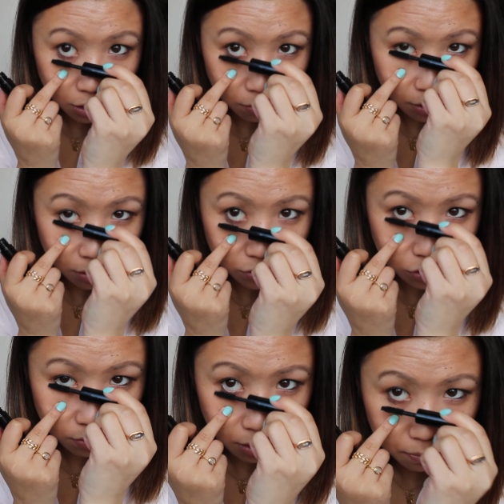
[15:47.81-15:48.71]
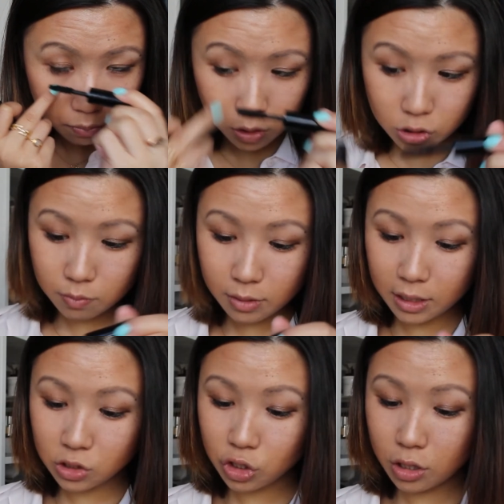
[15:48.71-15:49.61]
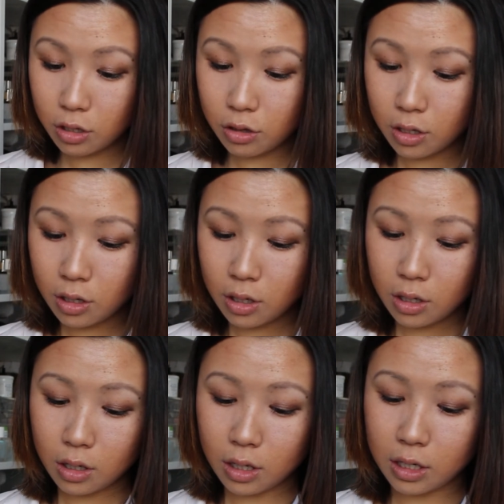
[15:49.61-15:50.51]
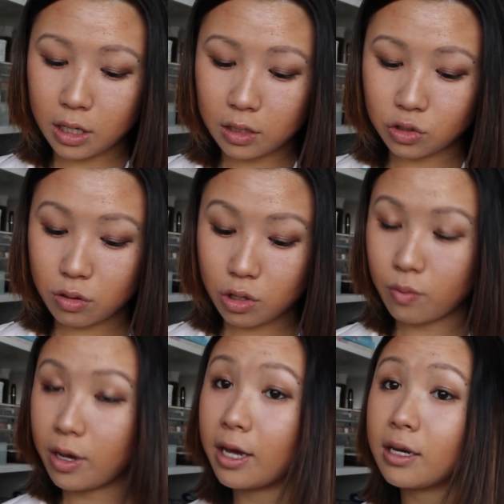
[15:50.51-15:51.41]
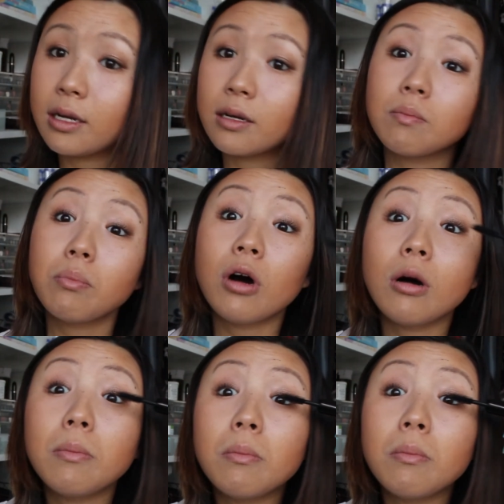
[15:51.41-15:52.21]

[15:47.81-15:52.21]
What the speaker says: a bit onto my bottom lashes, and then just go ahead and pop